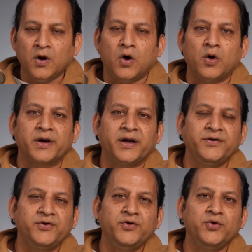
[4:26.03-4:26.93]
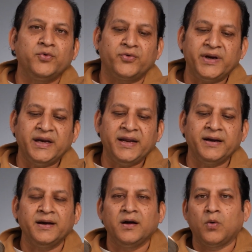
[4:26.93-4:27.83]
or continue
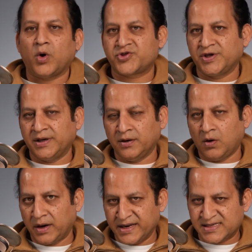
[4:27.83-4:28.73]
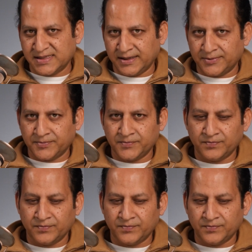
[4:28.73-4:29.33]
reading, watching, or listening.